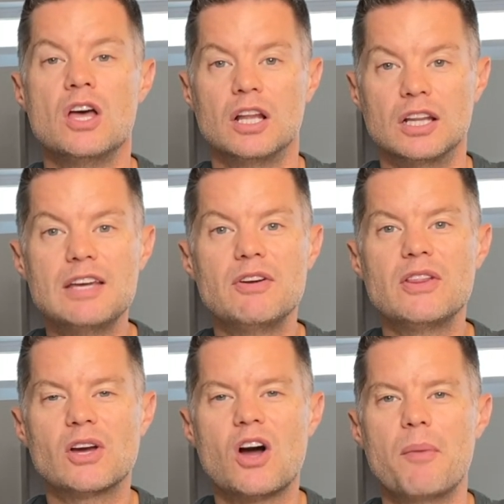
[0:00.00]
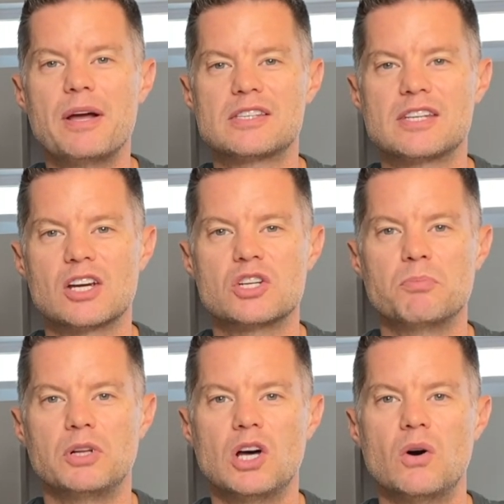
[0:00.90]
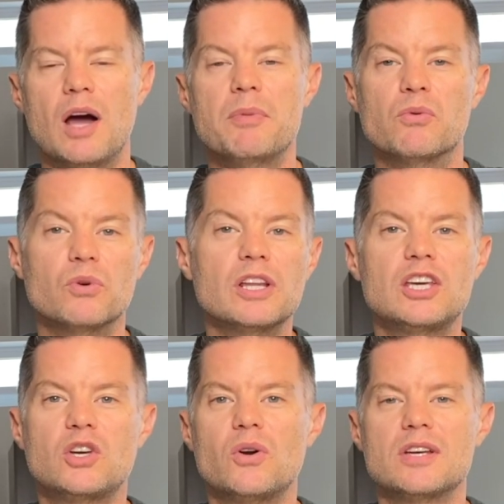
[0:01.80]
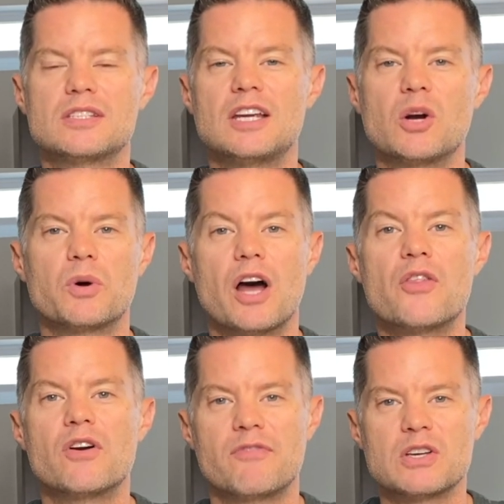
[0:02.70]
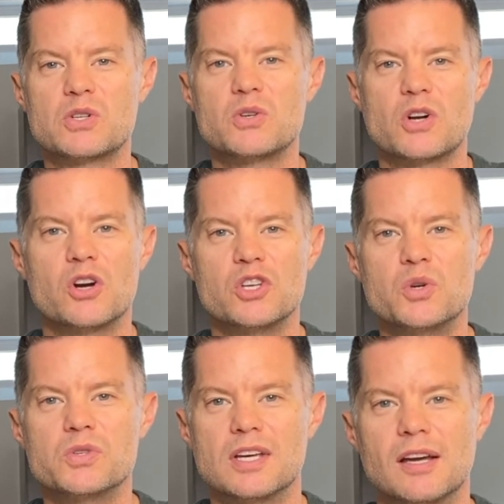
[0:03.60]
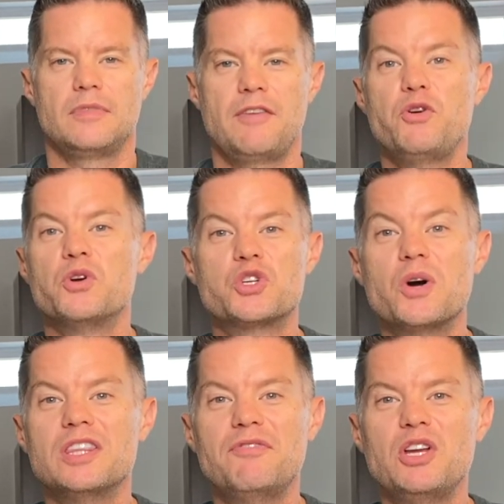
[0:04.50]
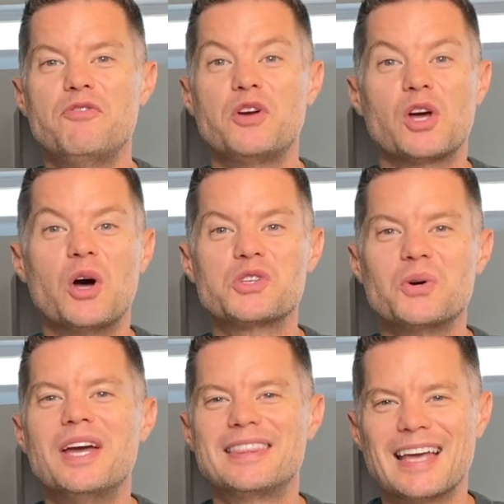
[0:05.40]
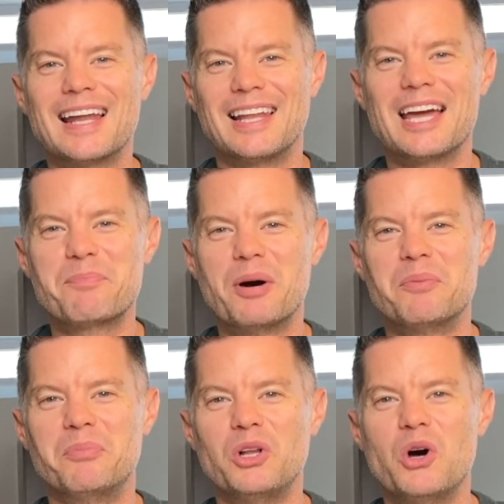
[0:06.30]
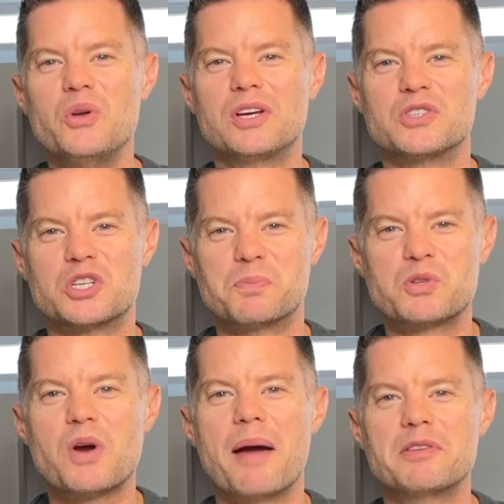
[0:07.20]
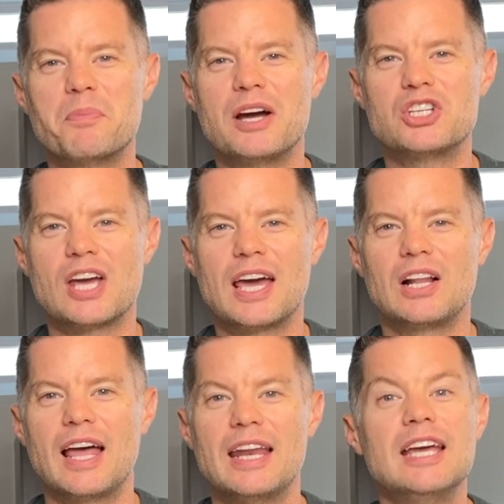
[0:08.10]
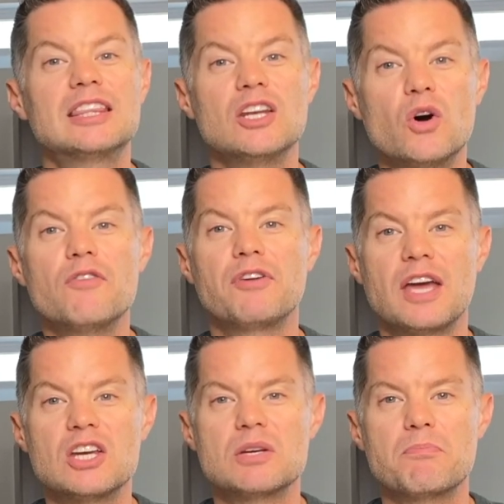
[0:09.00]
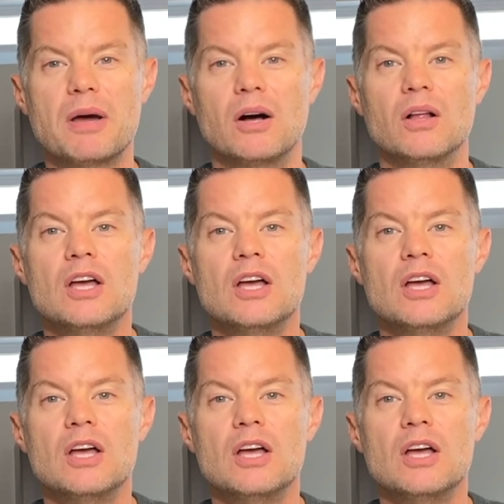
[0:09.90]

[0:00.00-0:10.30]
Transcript: leave it in the comments section below. I'd be really curious to hear what other investors are using. If you enjoyed the video, if you can also hit that like button below, you can subscribe to my channel and hit the notification bell